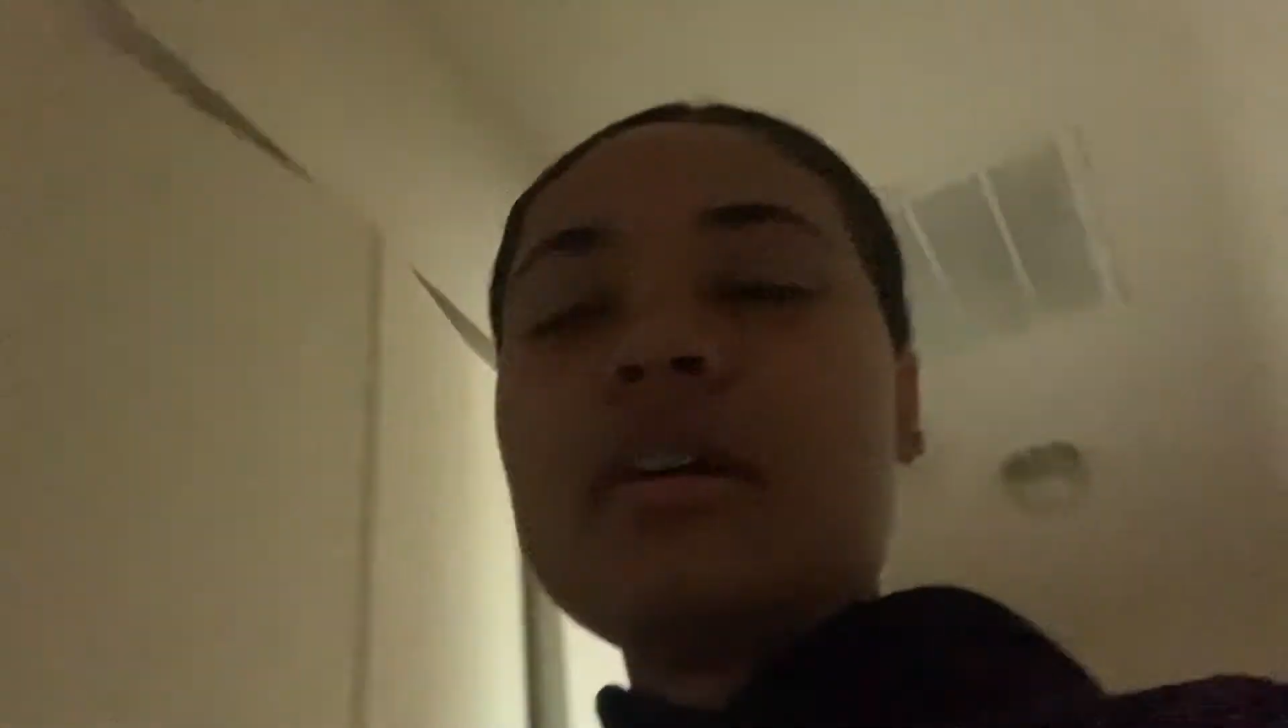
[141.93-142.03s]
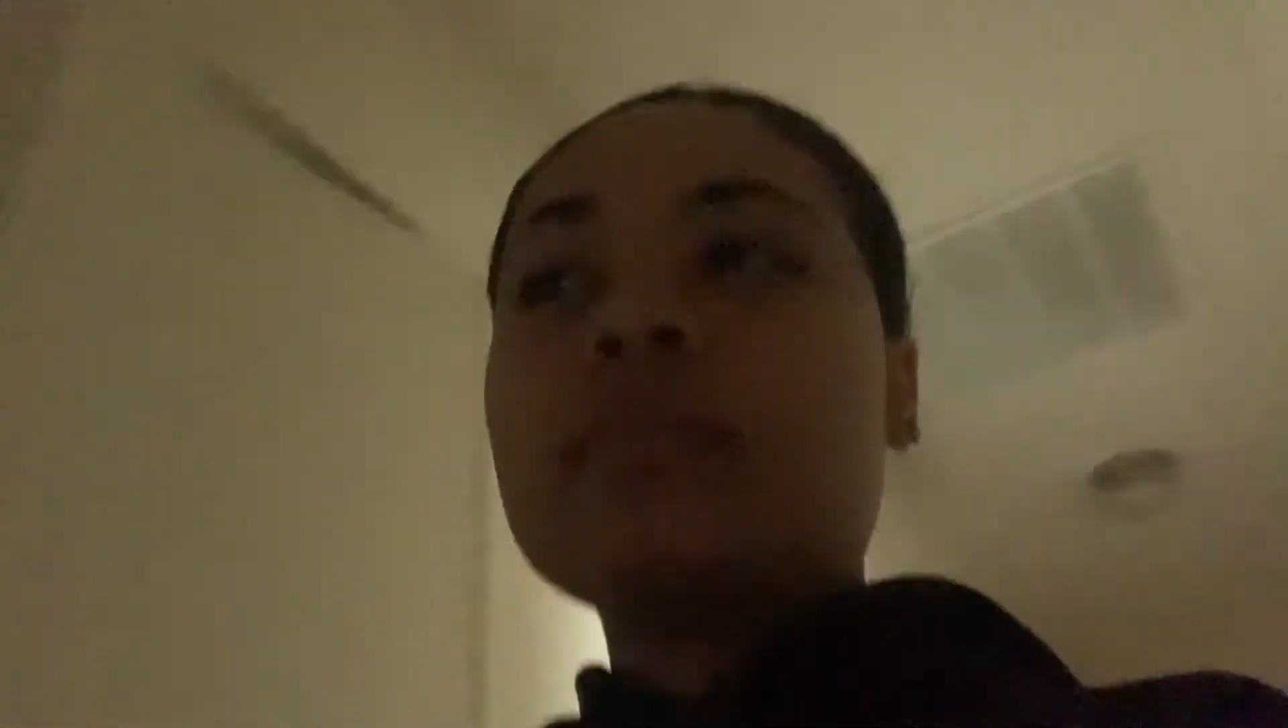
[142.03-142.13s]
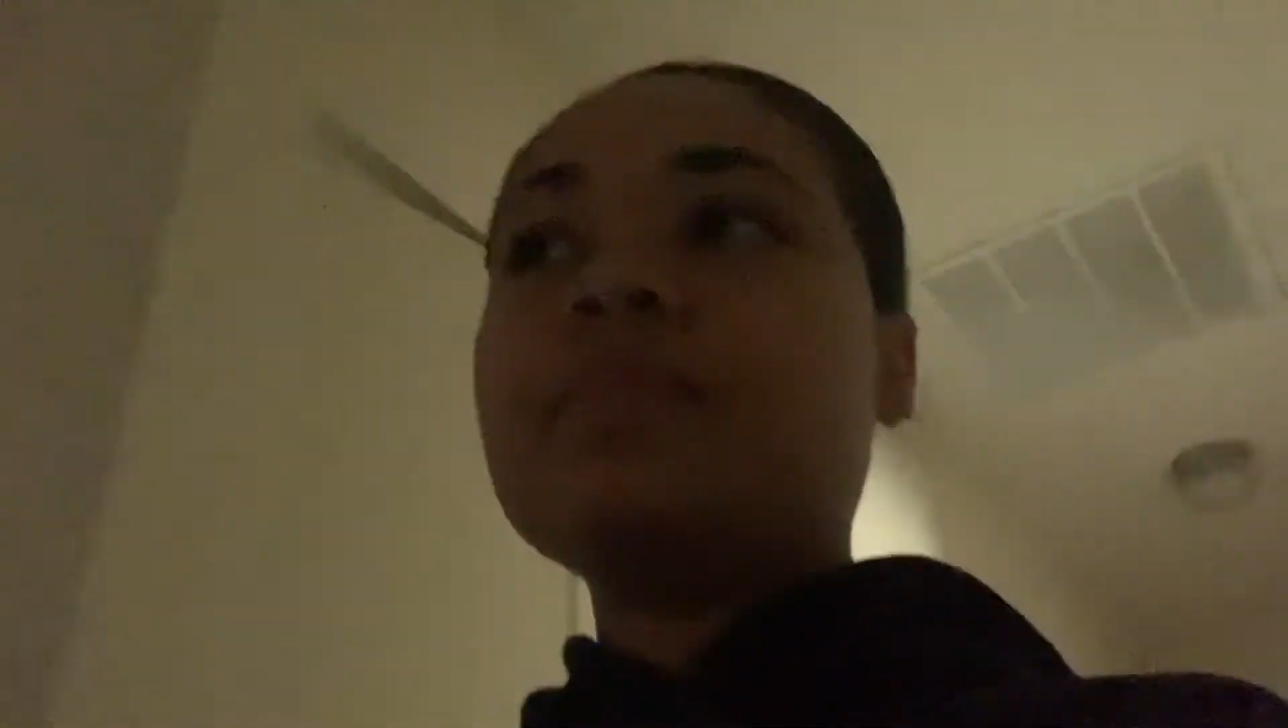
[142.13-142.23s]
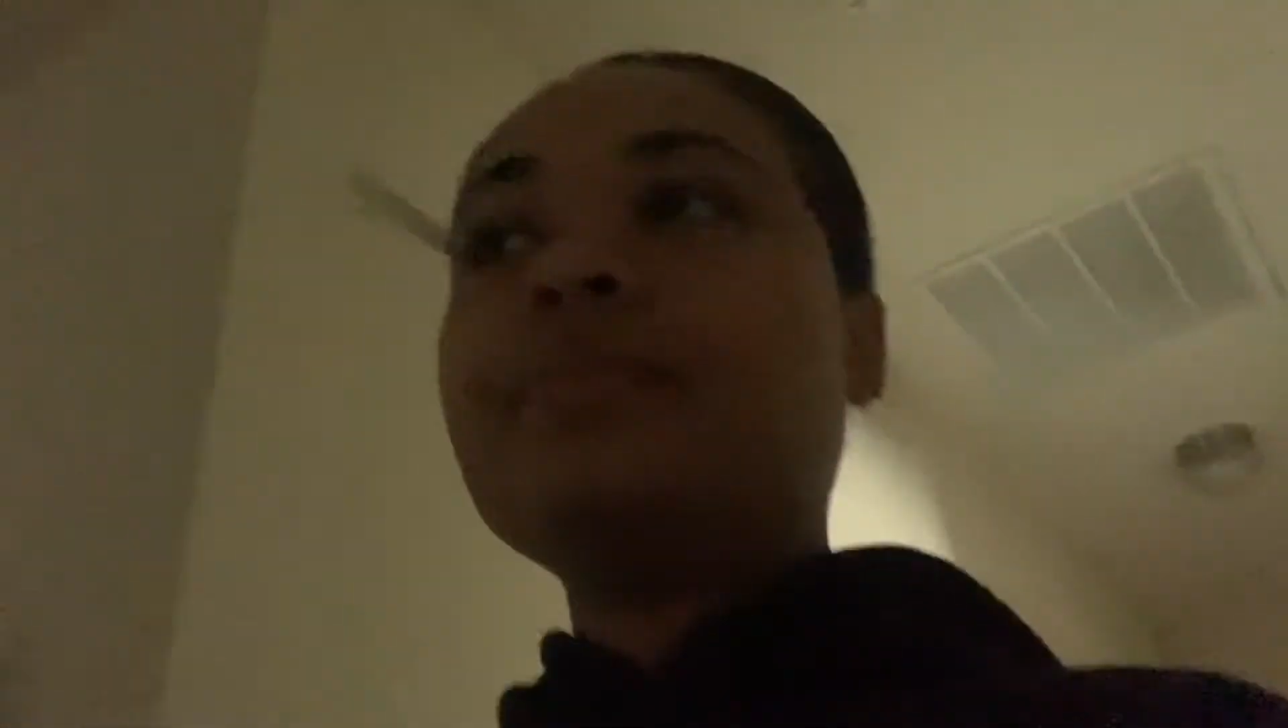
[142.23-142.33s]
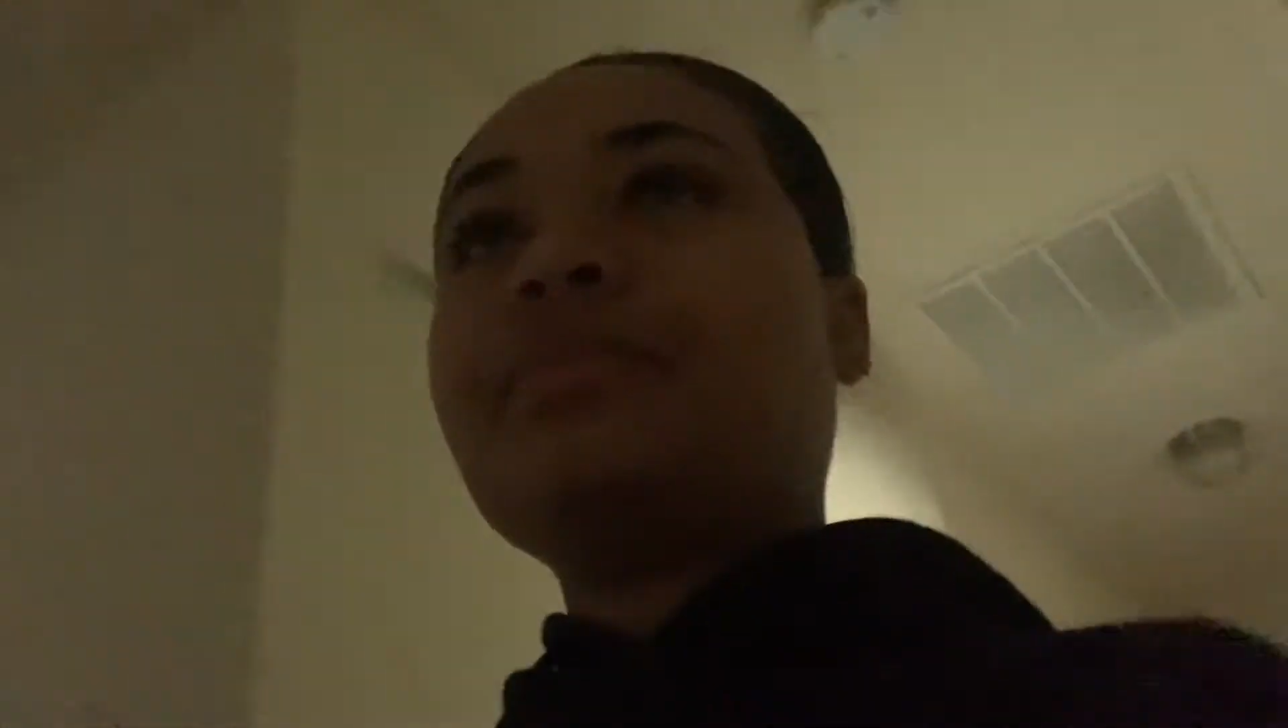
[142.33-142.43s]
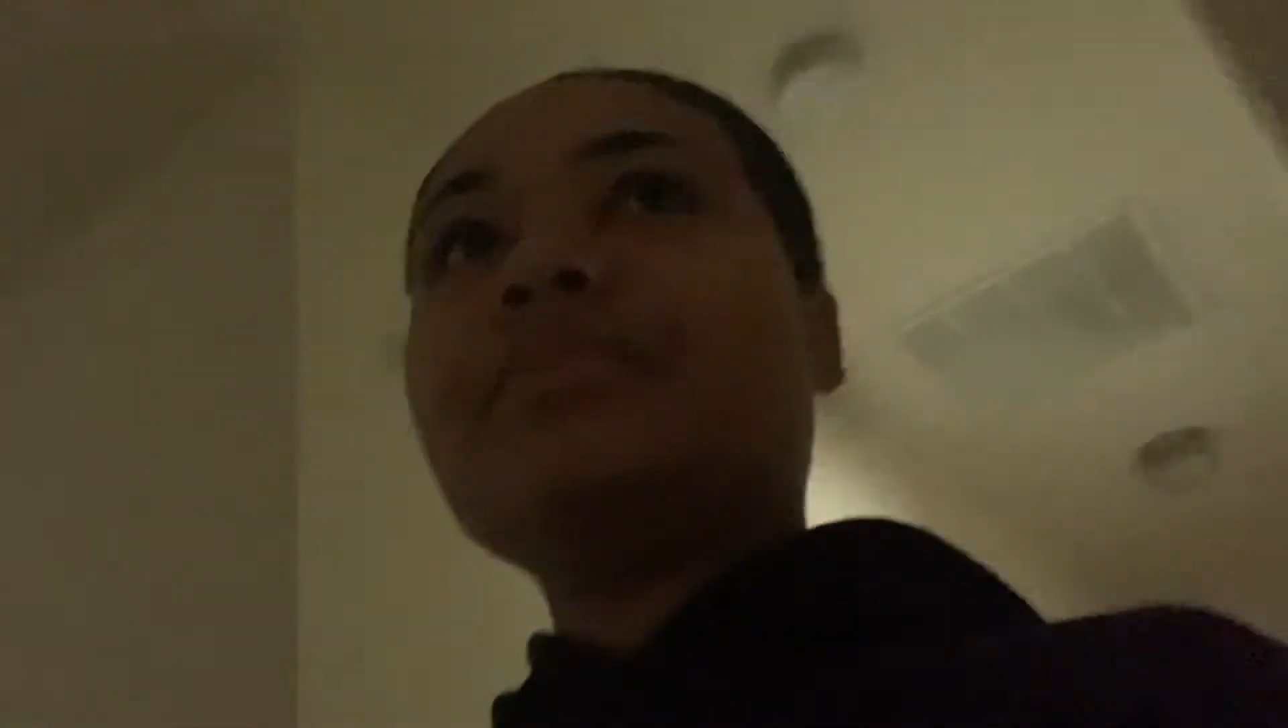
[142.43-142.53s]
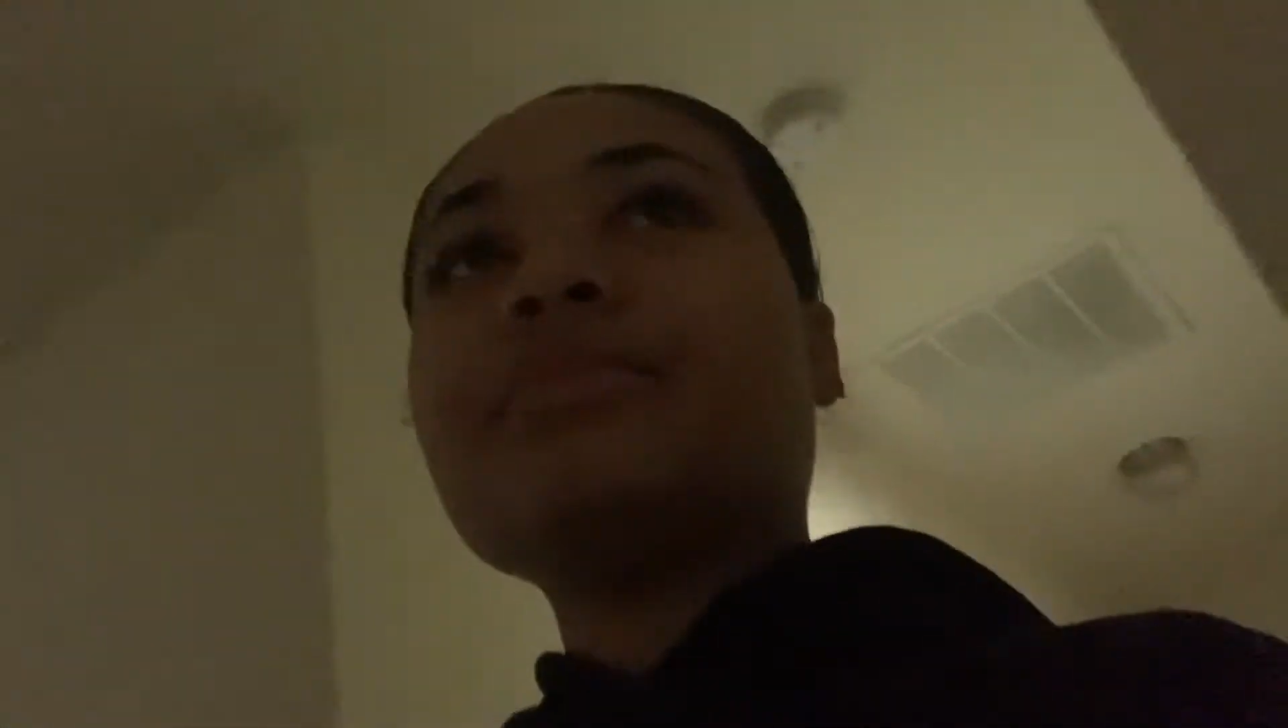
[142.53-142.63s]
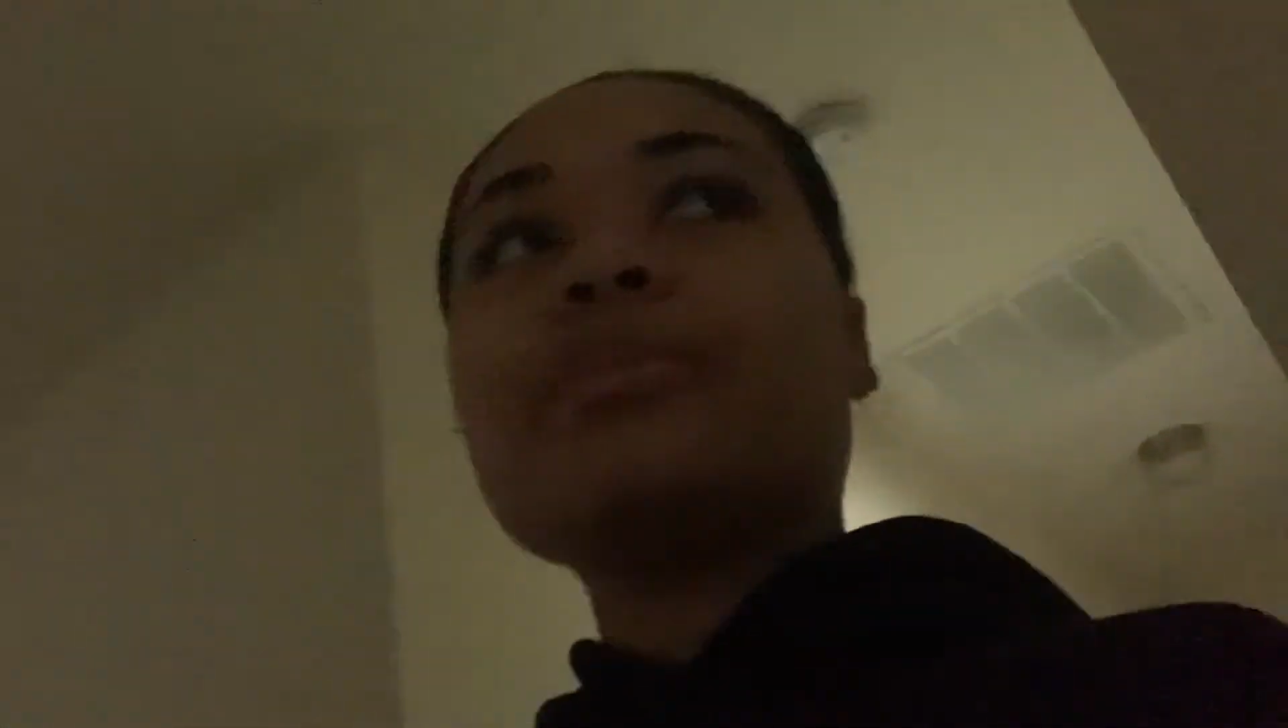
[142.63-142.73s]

mm,